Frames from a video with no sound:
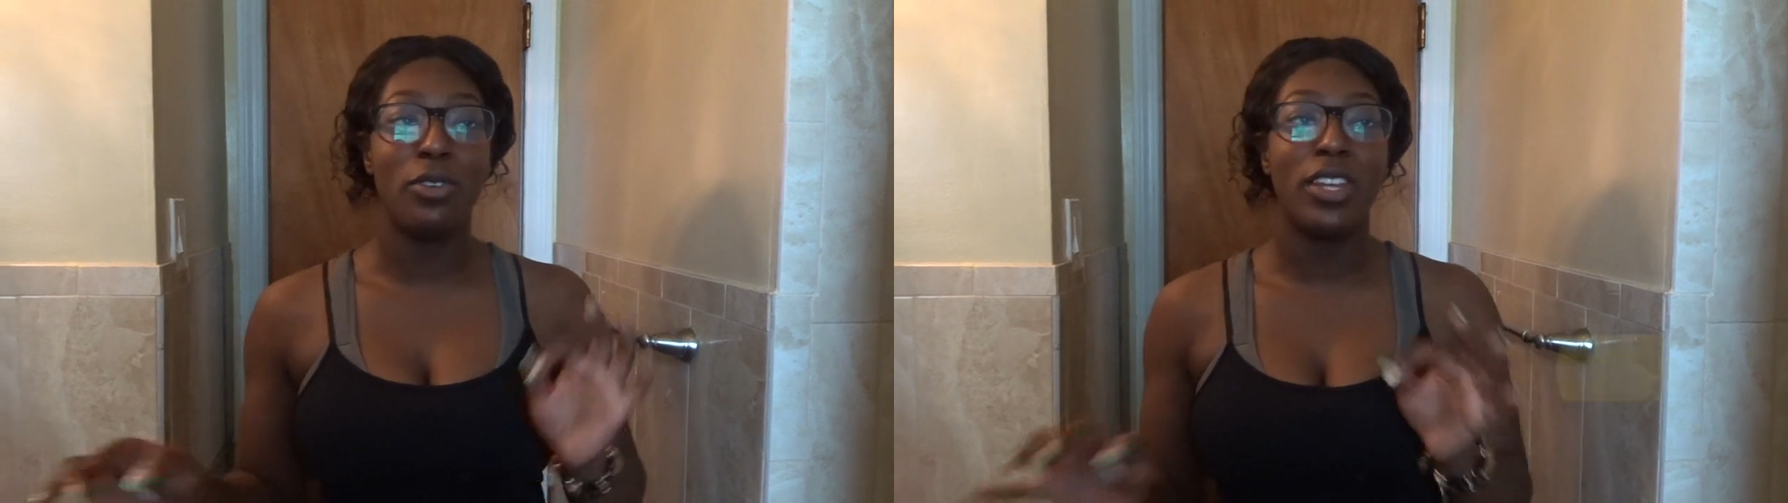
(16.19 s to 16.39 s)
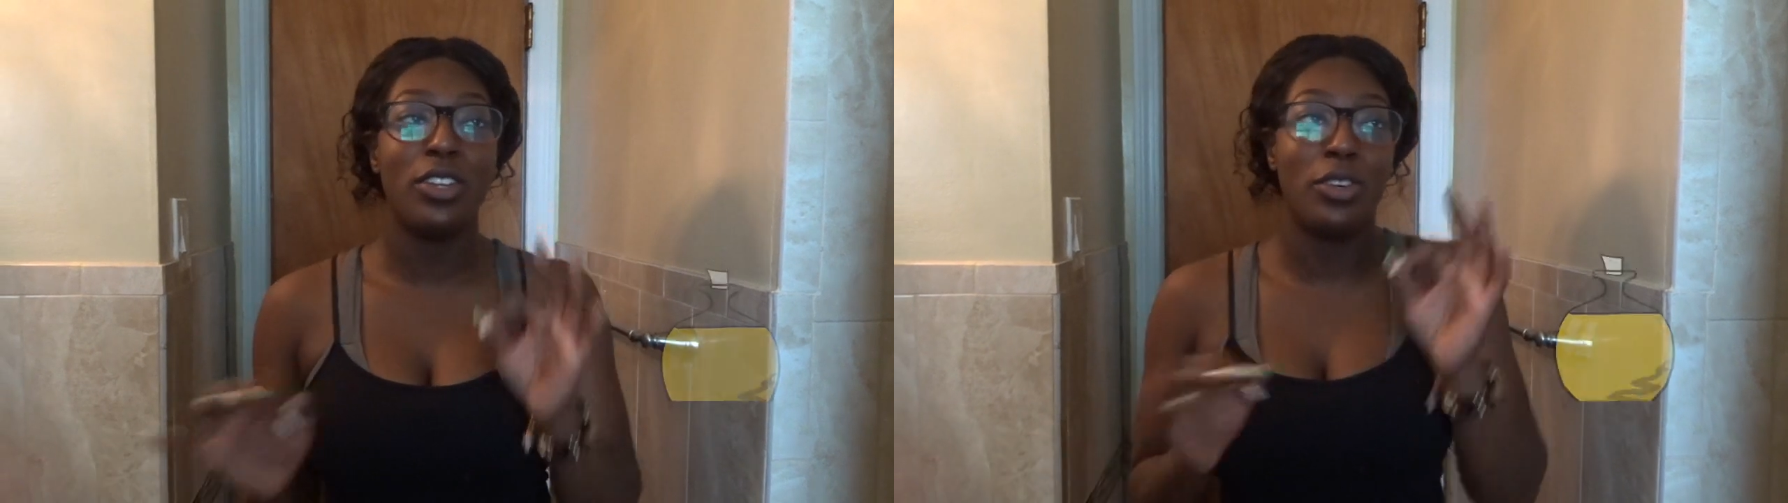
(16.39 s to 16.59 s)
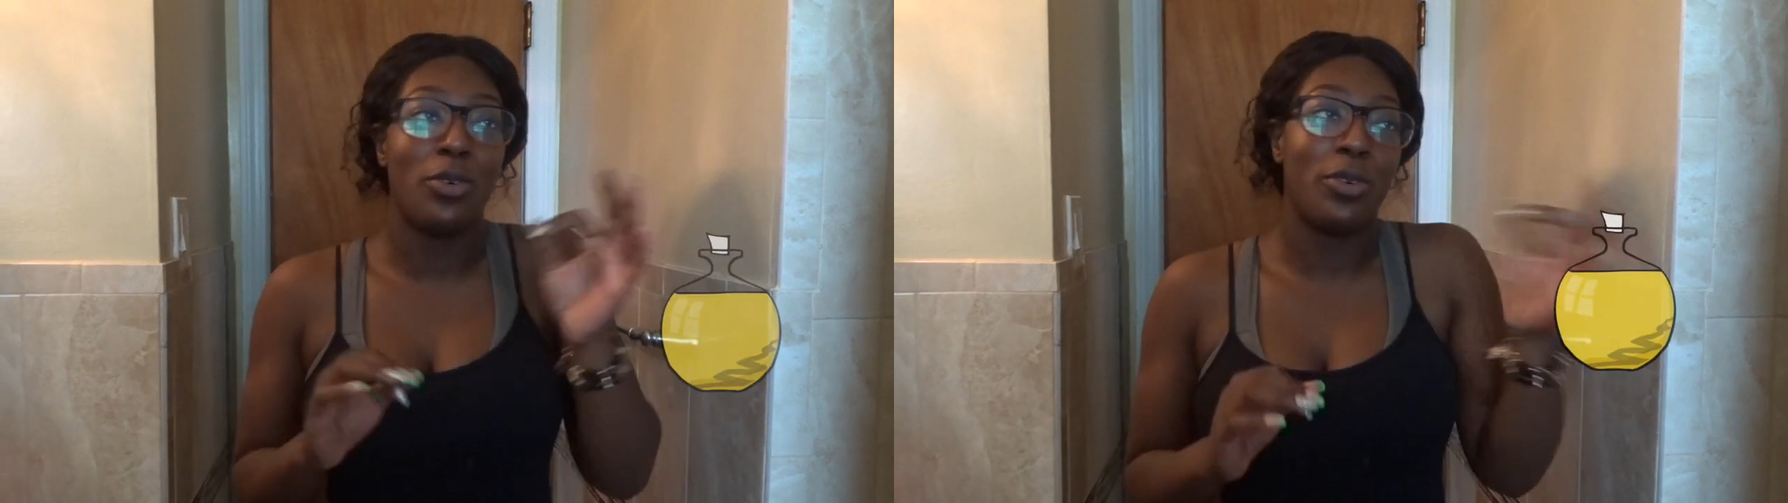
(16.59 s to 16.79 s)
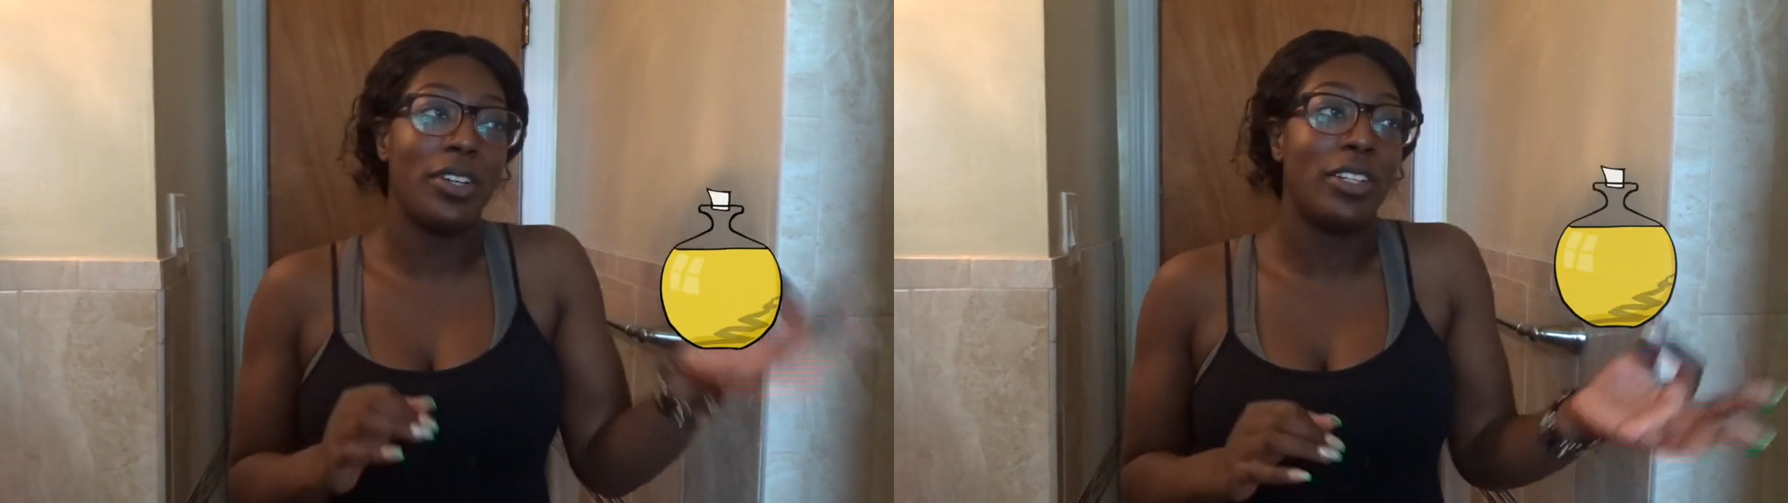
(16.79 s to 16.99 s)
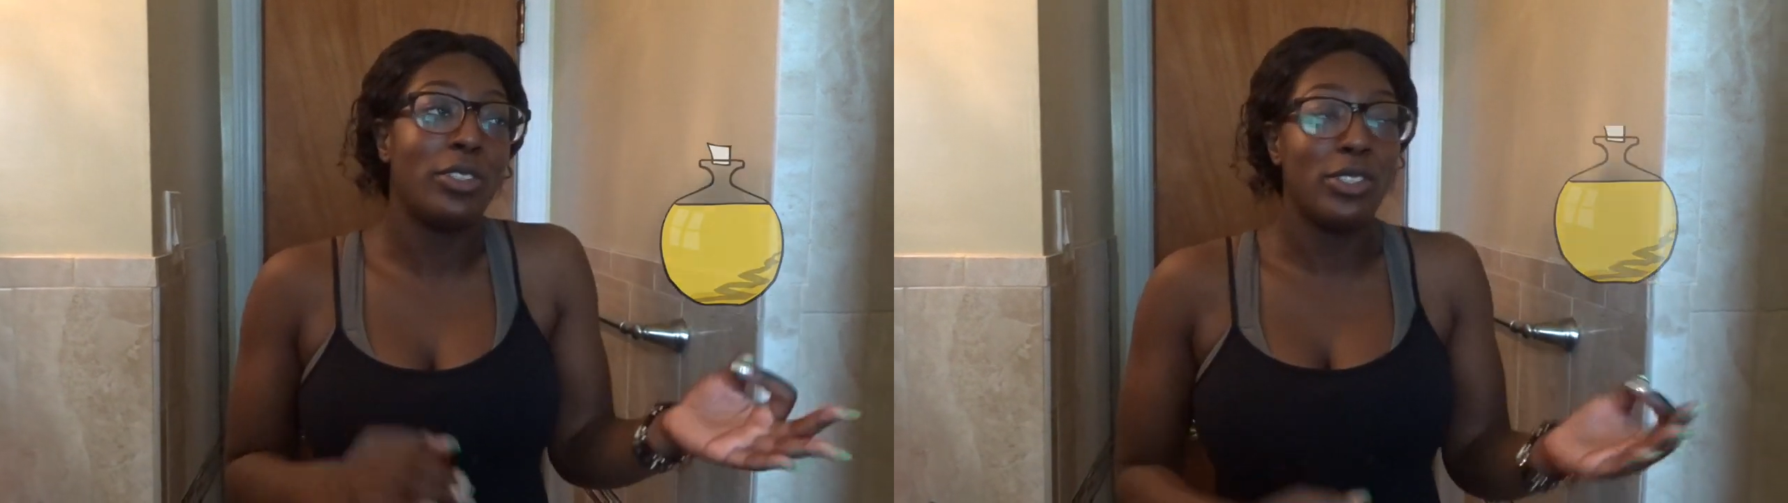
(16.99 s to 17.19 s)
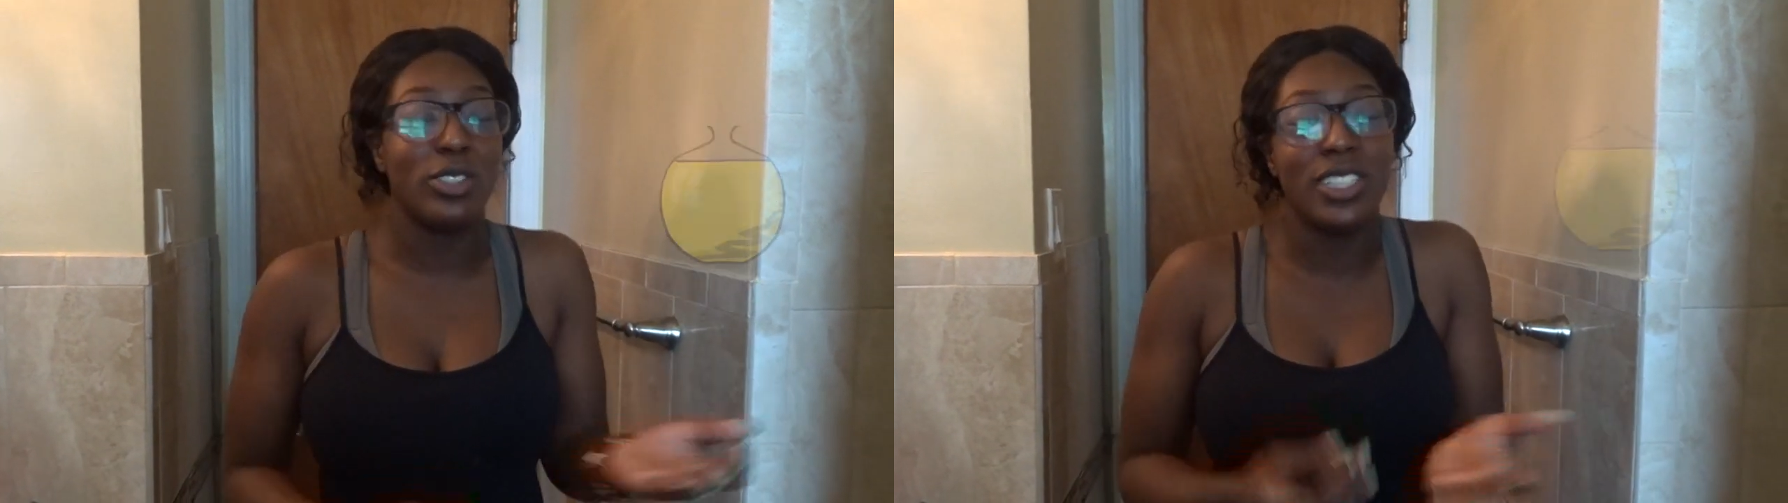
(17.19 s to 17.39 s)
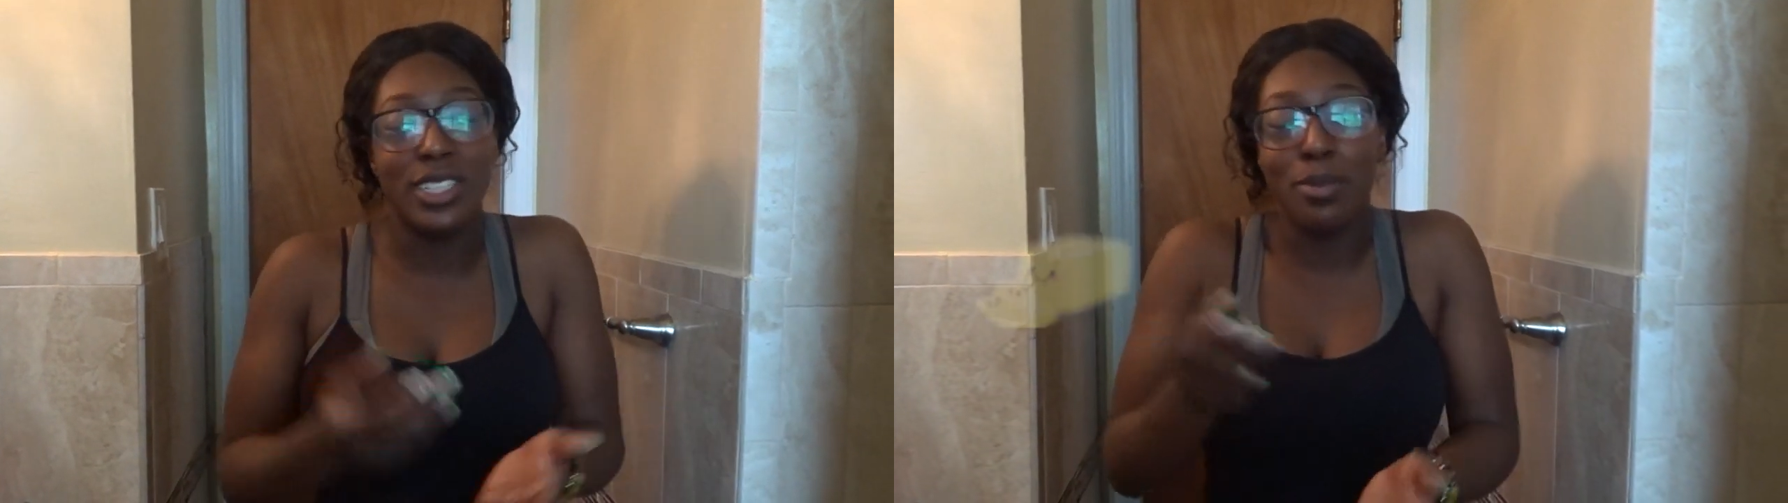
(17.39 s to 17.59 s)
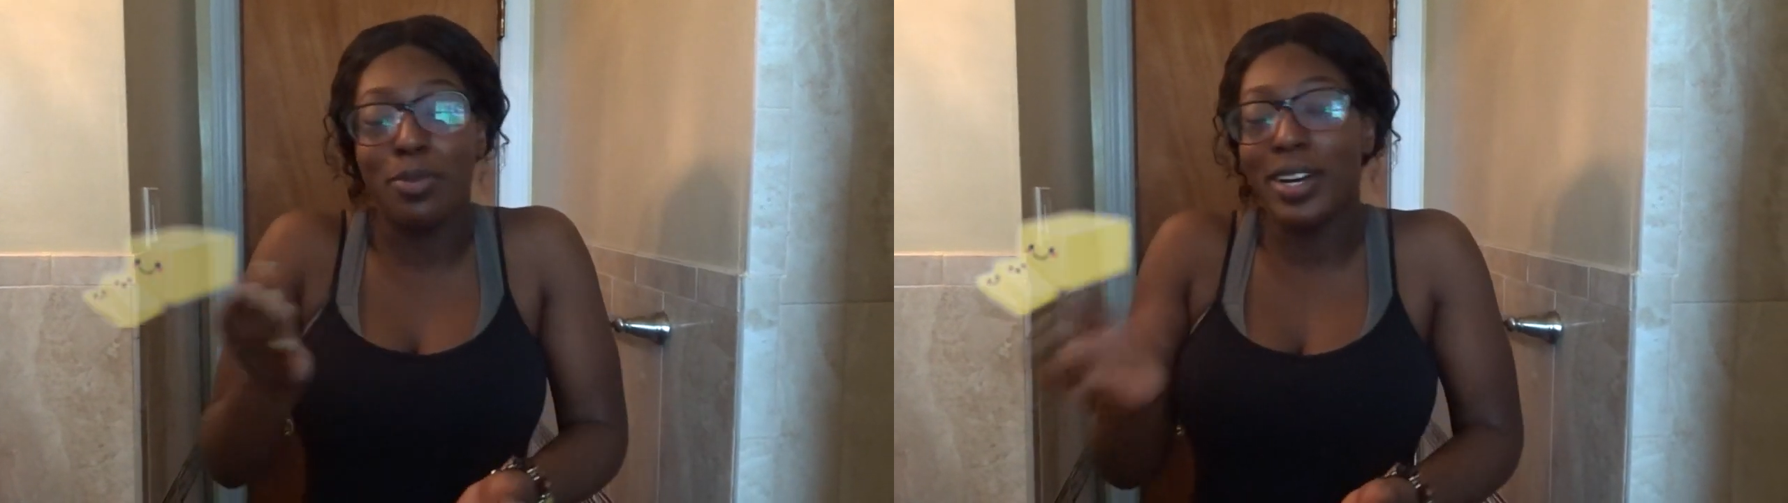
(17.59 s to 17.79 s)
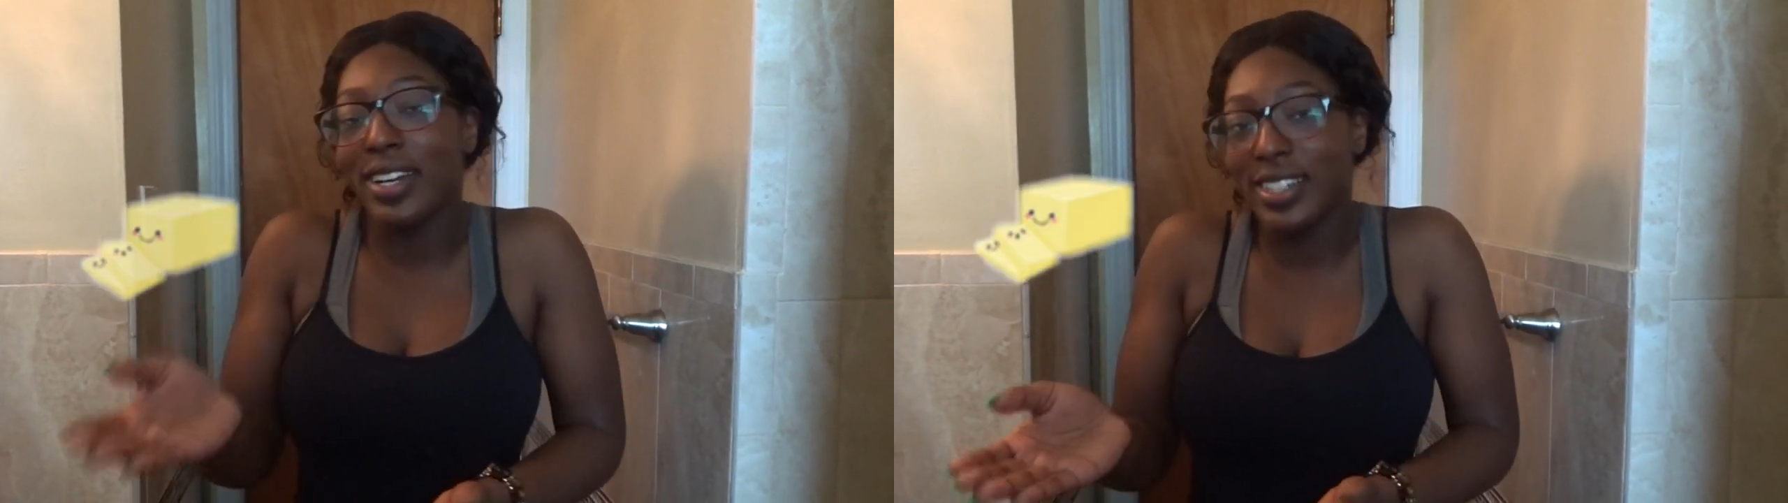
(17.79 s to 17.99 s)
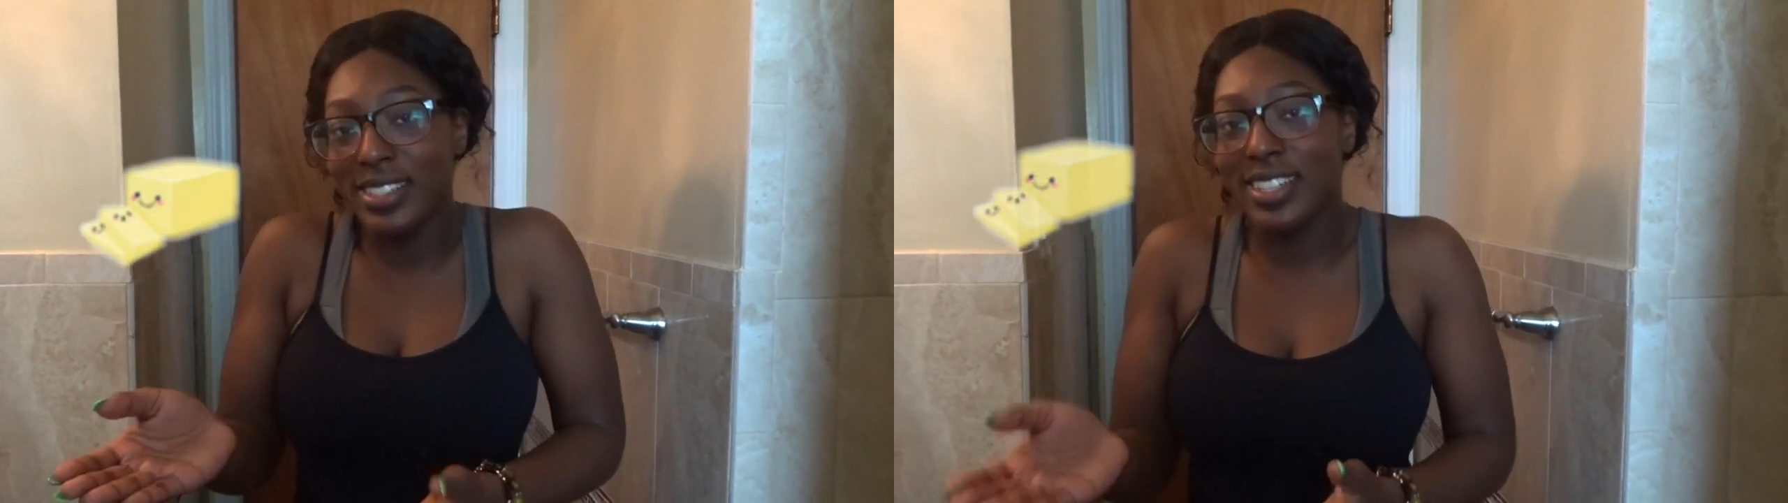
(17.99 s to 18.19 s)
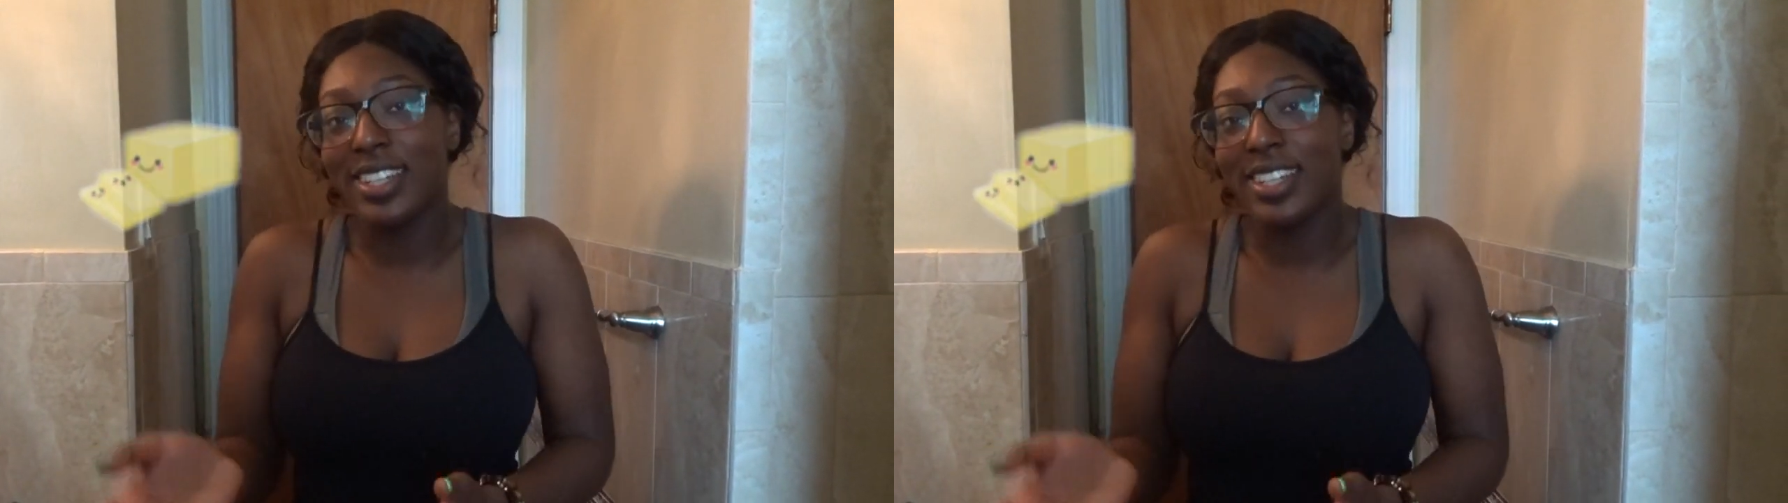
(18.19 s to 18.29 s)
You need your oils, you need your butters,